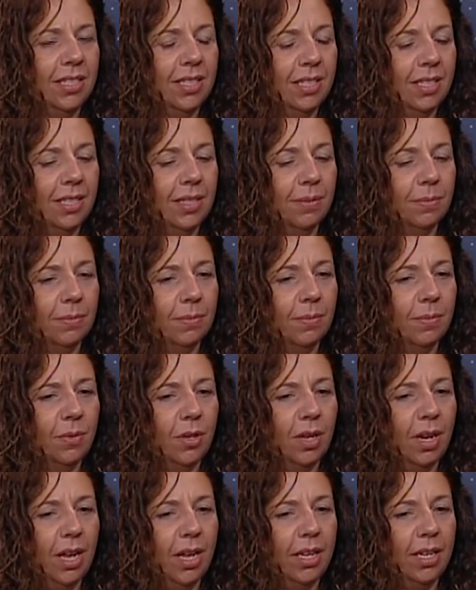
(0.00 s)
um,
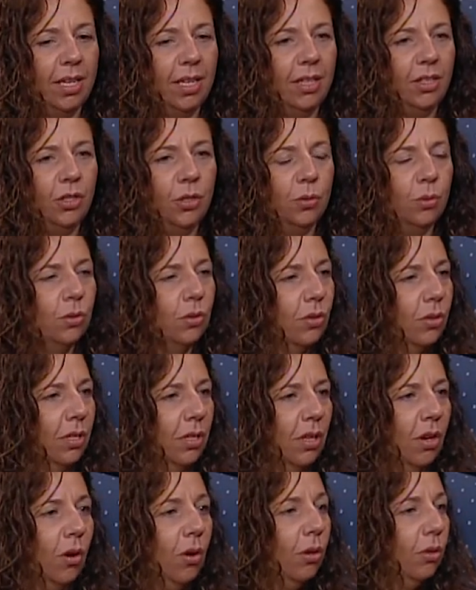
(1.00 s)
I use
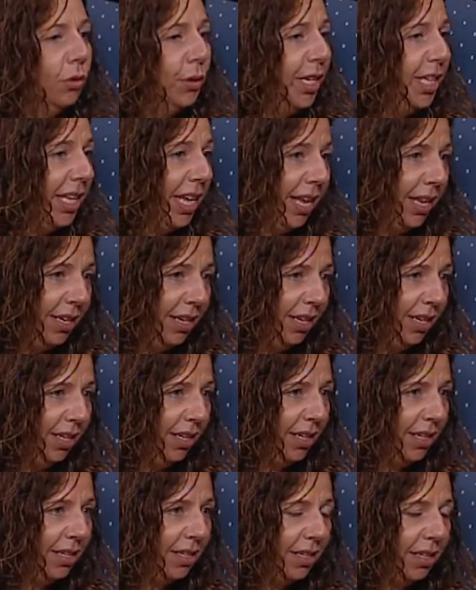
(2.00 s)
uh, all
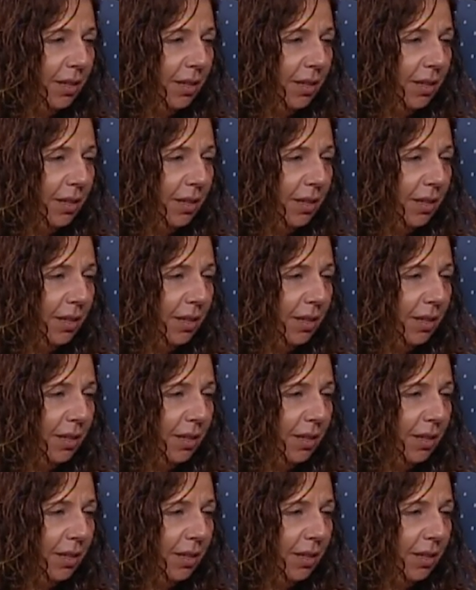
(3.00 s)
organic.